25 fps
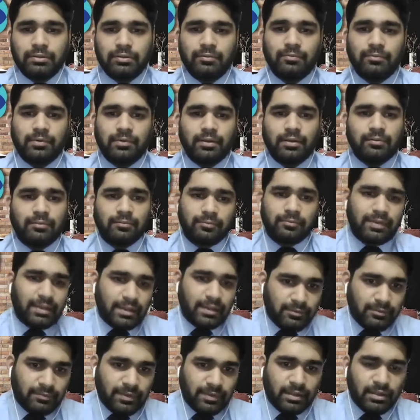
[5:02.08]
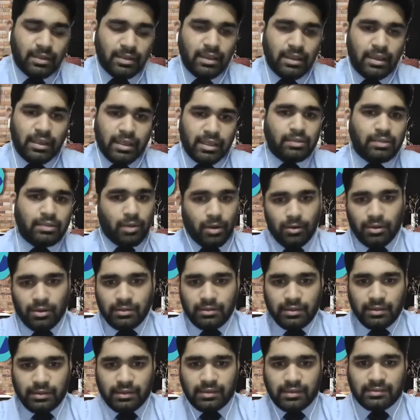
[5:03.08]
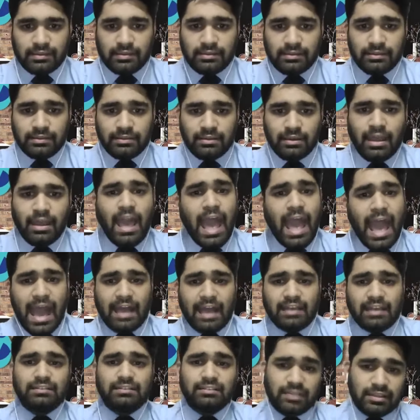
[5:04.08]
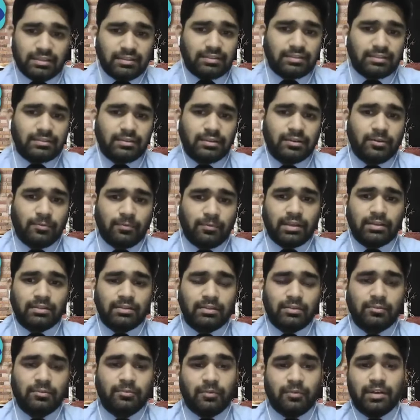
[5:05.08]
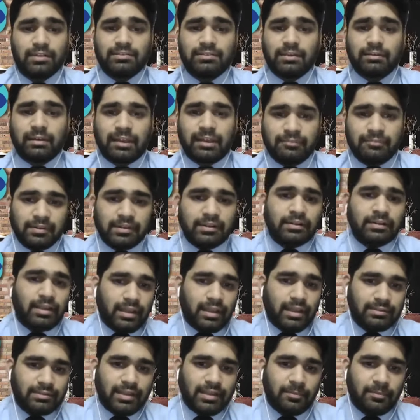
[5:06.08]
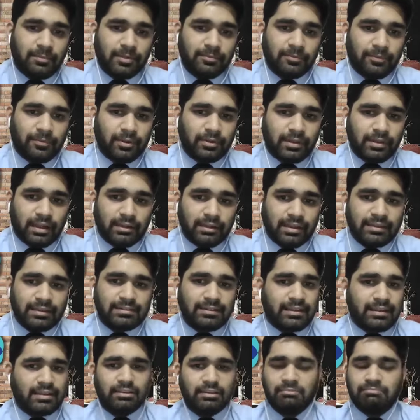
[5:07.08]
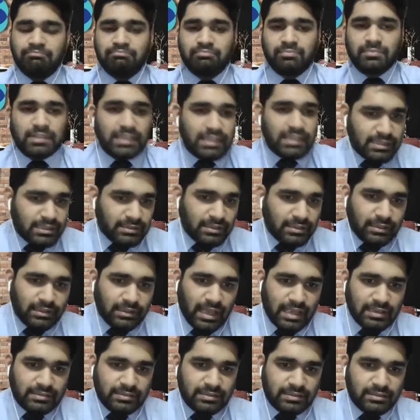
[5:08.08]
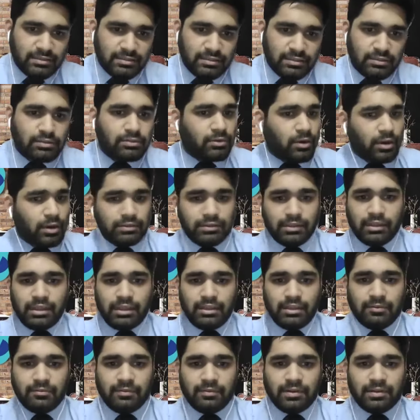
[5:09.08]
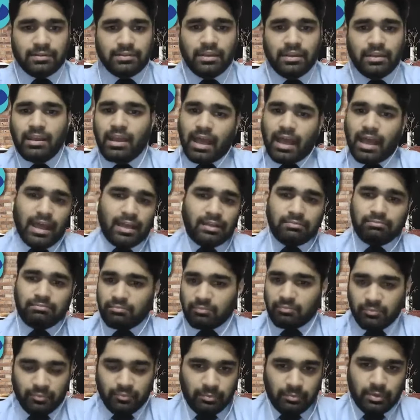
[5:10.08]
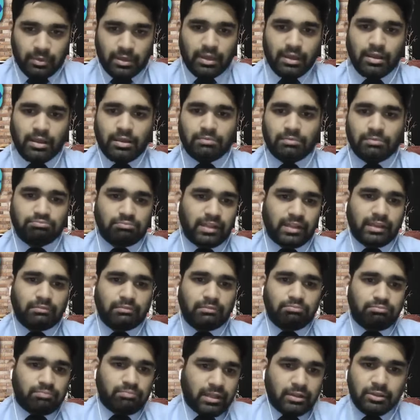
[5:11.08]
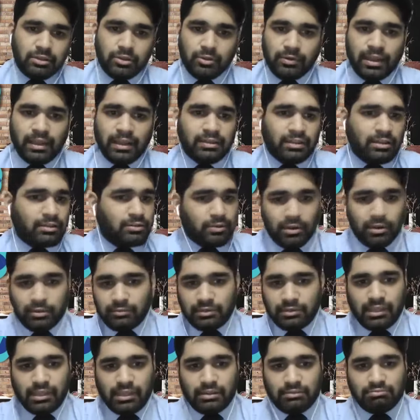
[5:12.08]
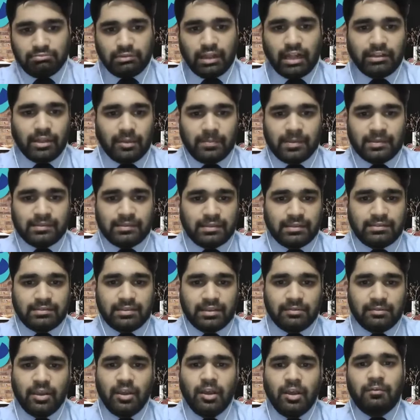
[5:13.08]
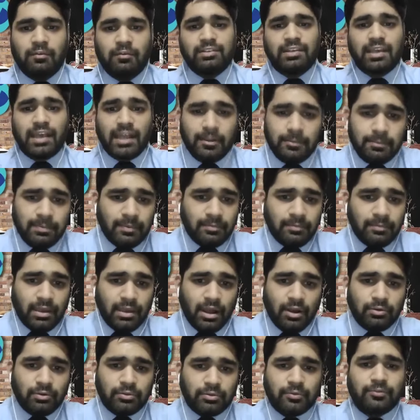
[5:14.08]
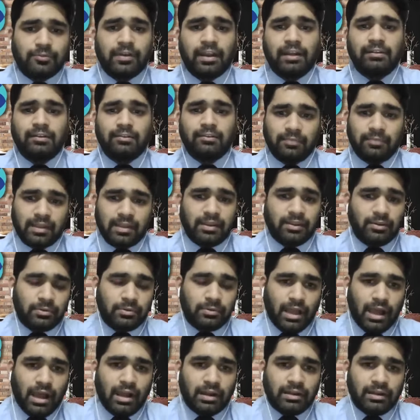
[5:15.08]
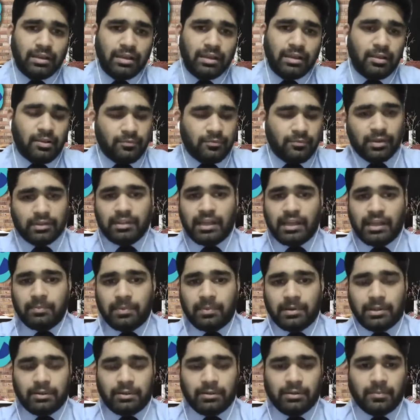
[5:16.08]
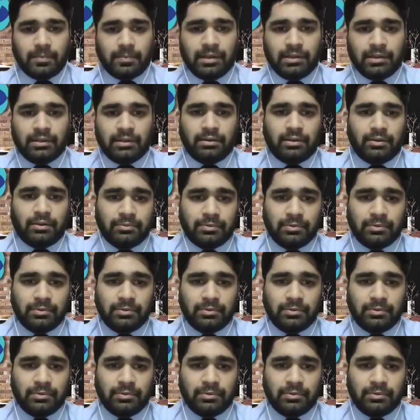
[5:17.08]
to work very well in all the cases, as this one was an evident example for that case. Like neither the classes nor the keyword and like in together, not the database itself, was helping me out to find a very good art for that particular patent.